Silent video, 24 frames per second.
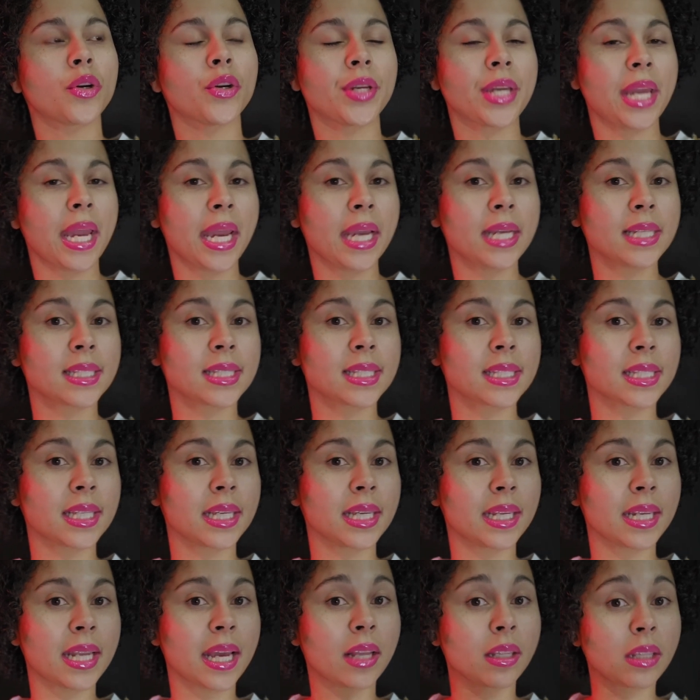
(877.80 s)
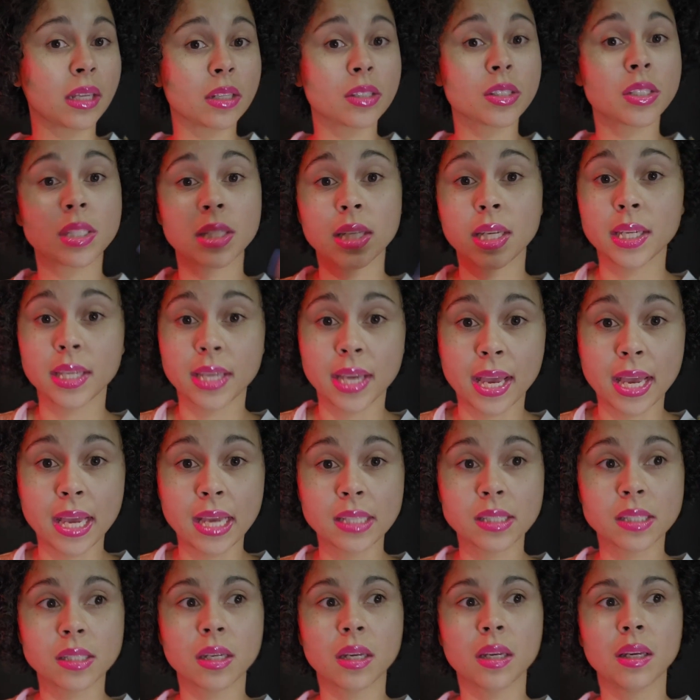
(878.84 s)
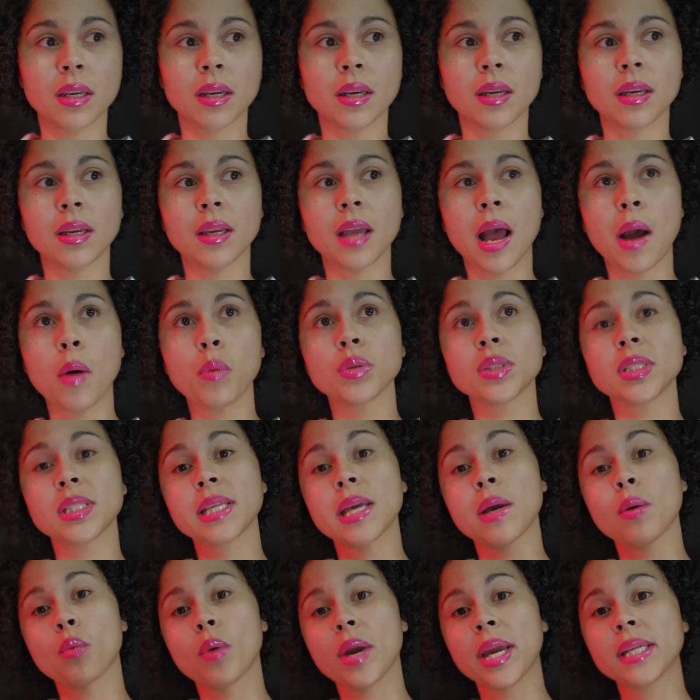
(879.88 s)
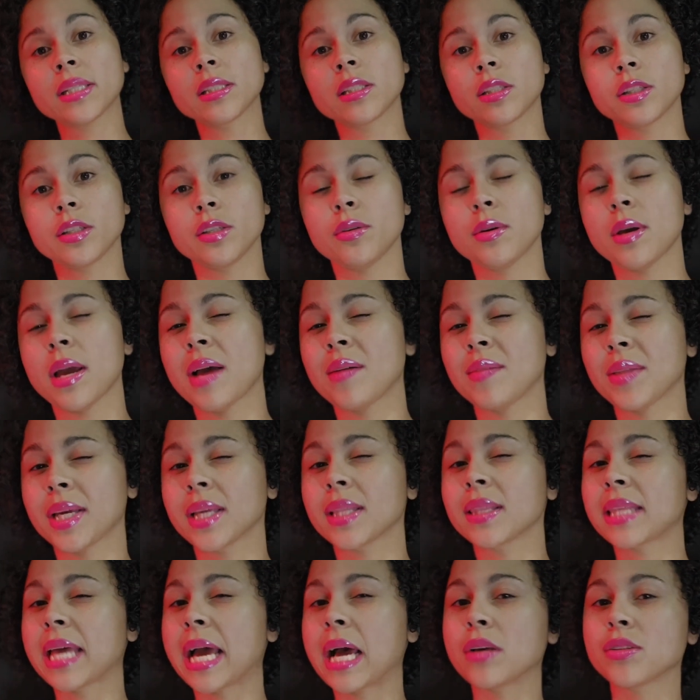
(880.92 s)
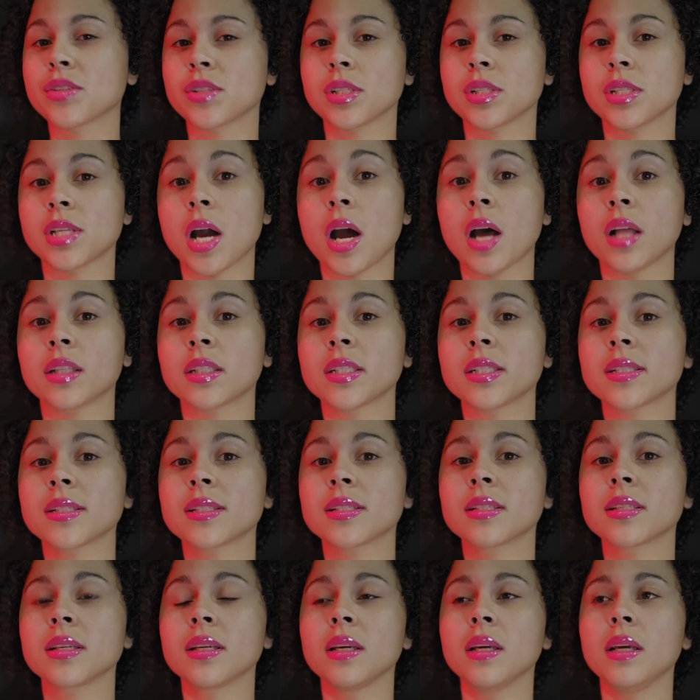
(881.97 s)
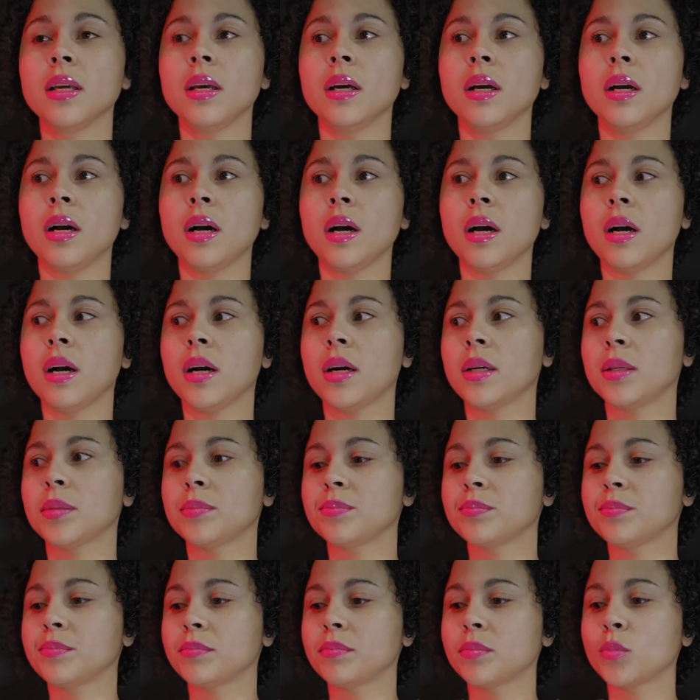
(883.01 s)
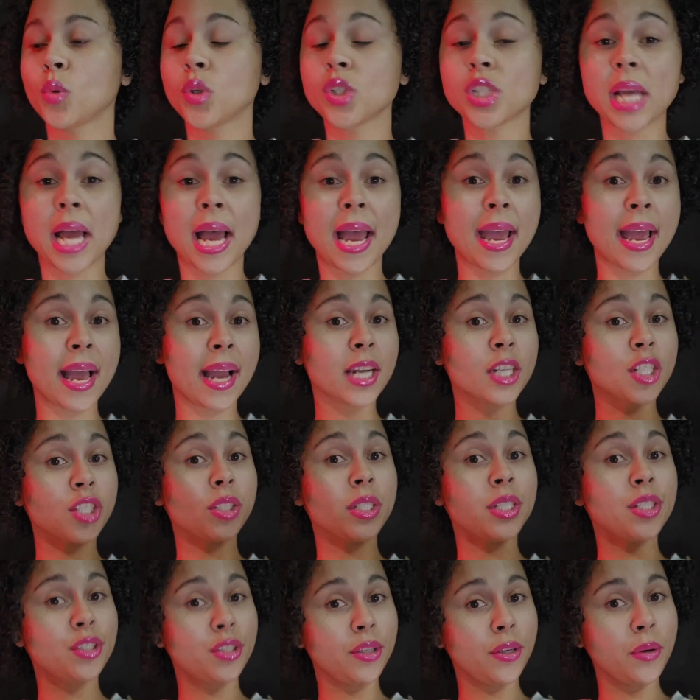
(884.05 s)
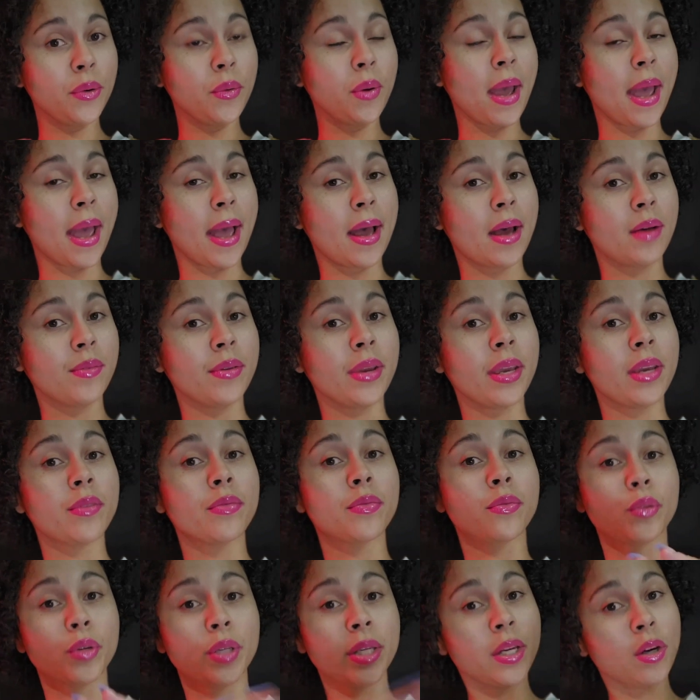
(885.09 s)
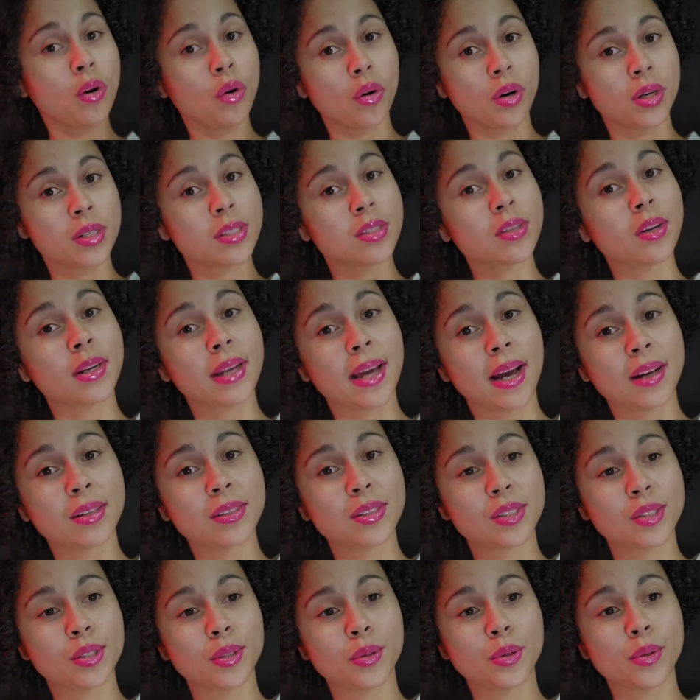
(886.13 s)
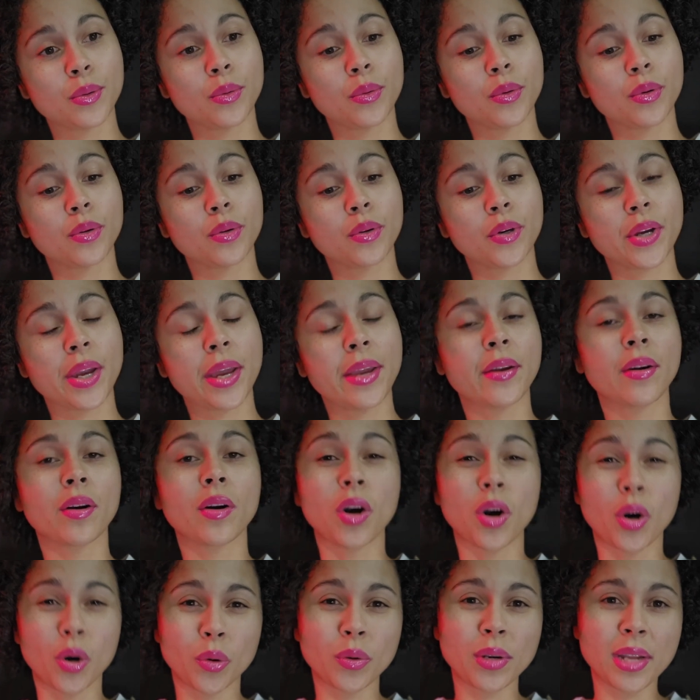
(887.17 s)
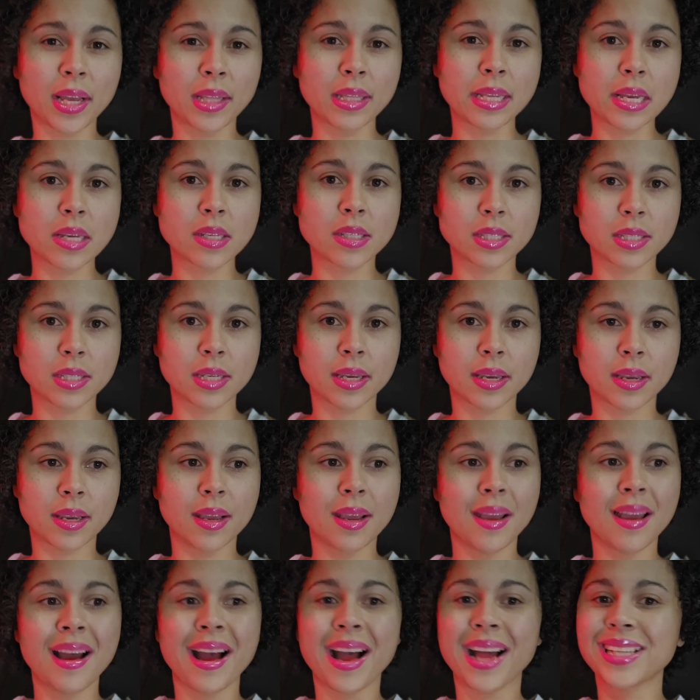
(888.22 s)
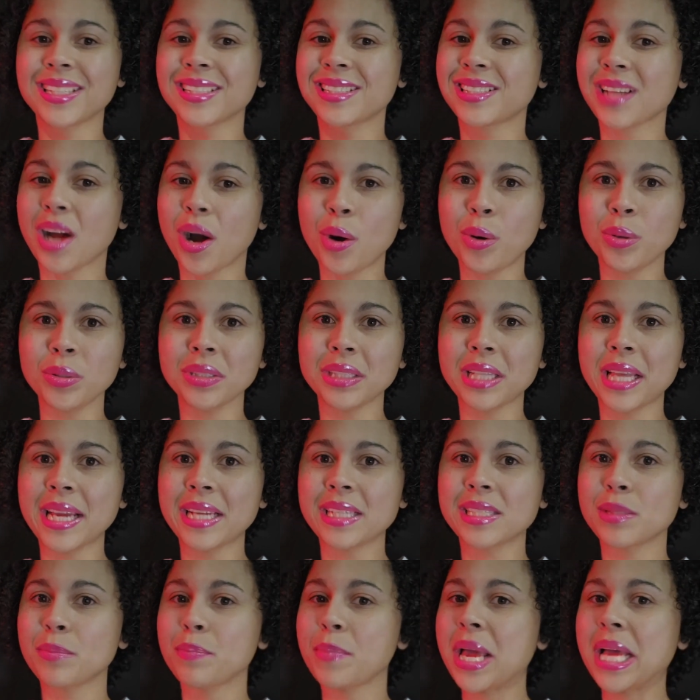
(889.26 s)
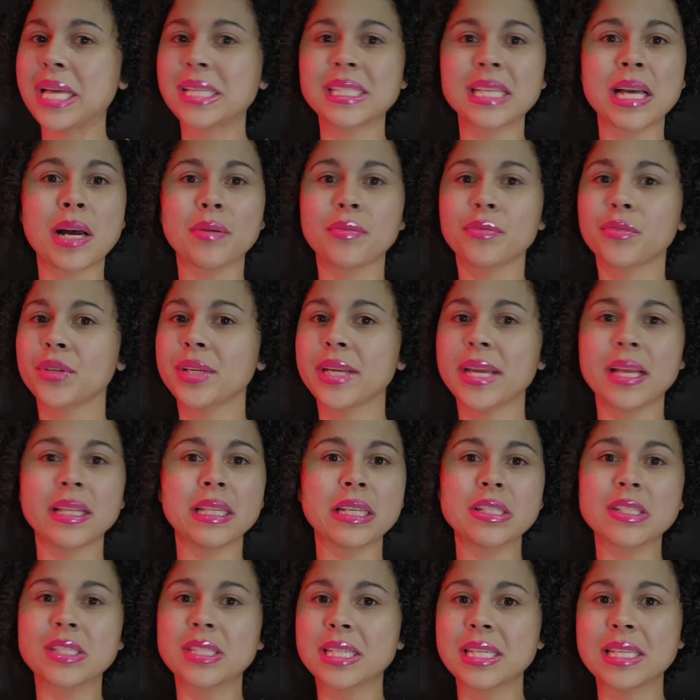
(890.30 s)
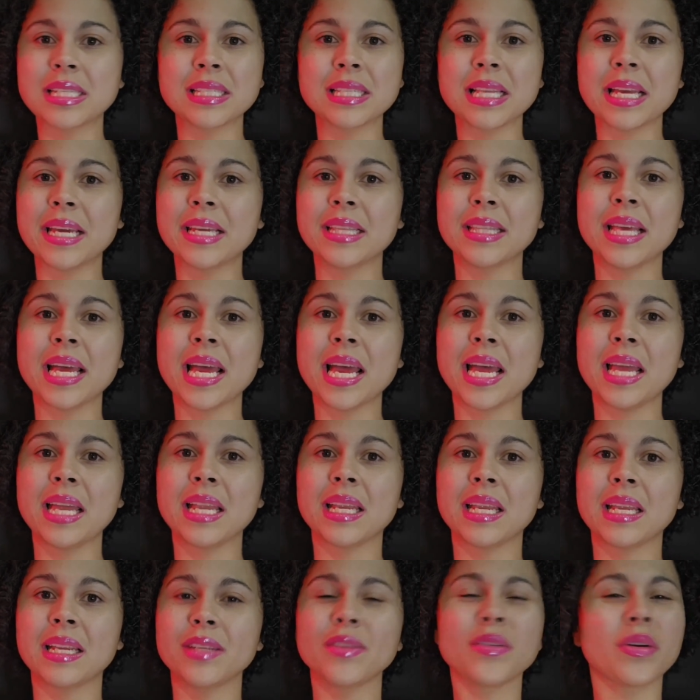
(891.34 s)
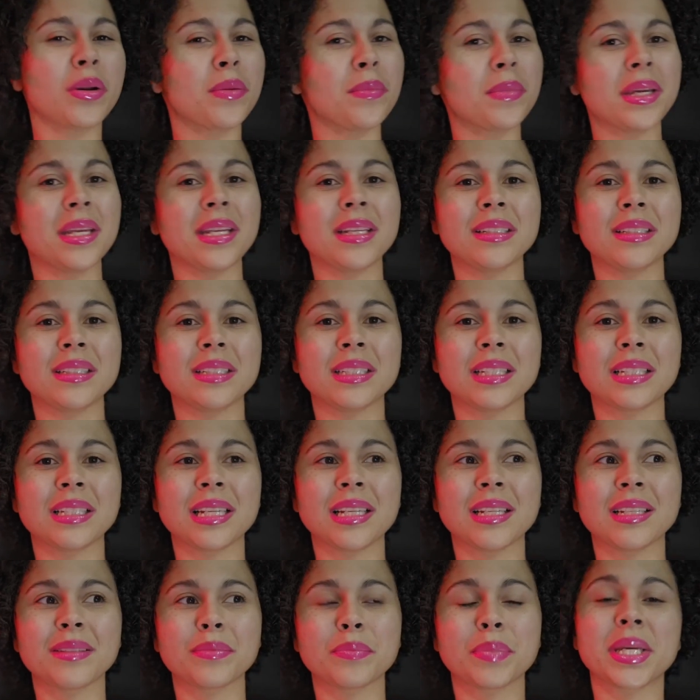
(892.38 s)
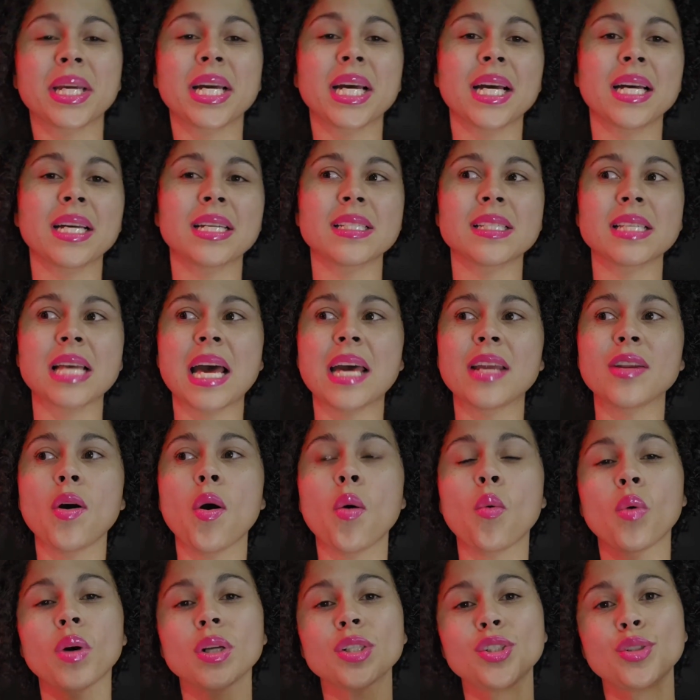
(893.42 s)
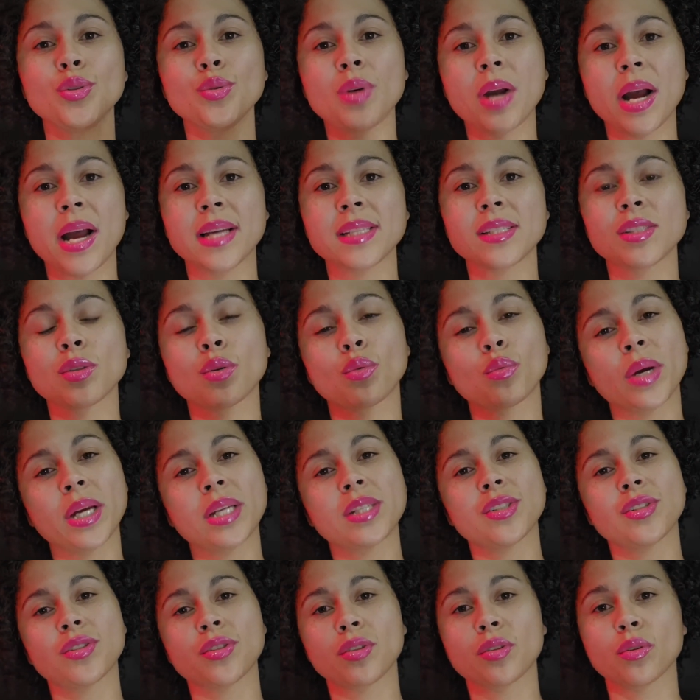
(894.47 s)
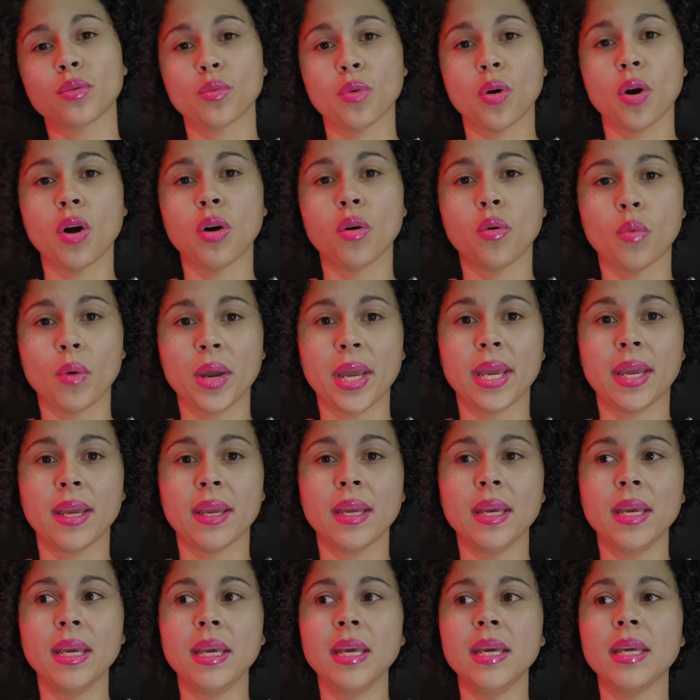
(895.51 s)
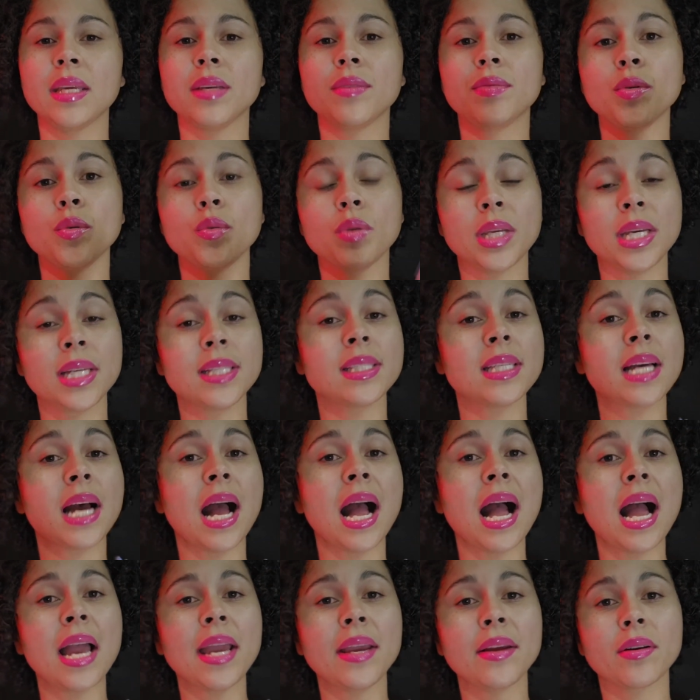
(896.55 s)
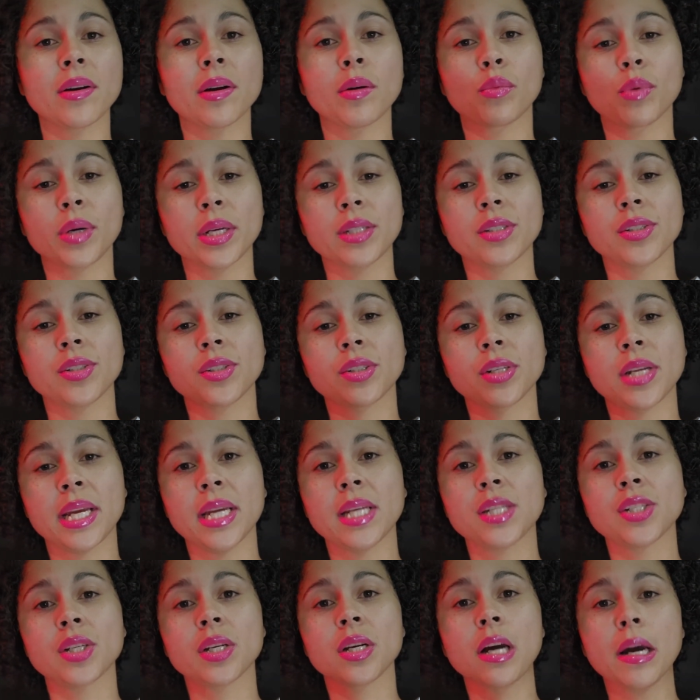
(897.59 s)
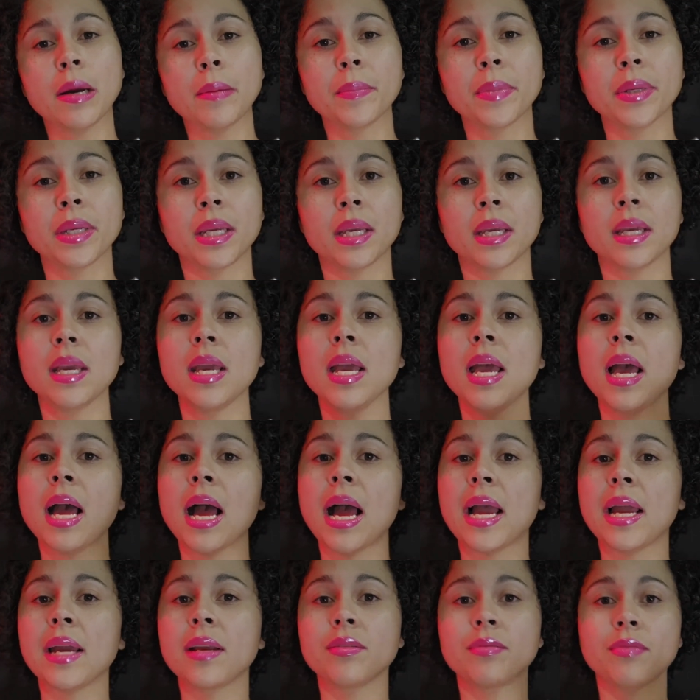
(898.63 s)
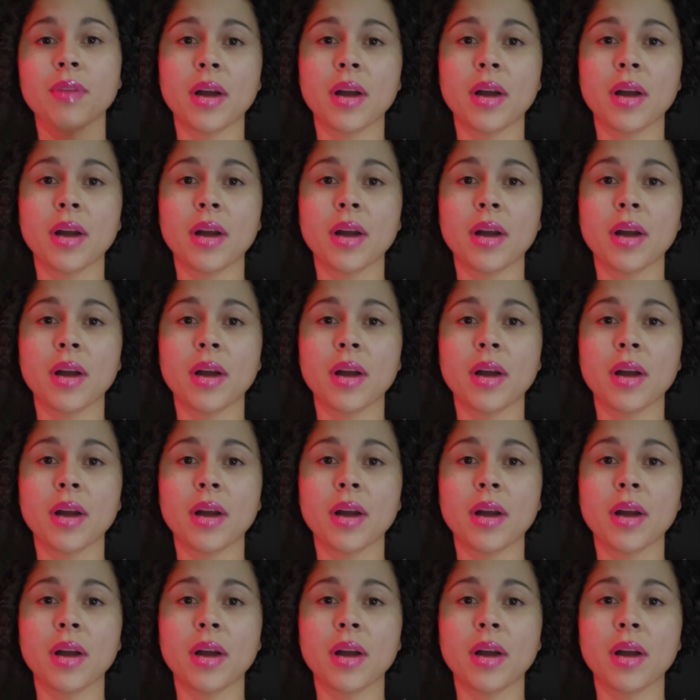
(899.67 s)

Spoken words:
create an LLC yet. I would say wait until you have like $1,000. Which I actually do have a free course on how to create your own LLC. I don't like to pass out free LLCs like that. You know what I mean? because I don't want you guys to register the wrong way. If you need to hire a registered agent company, I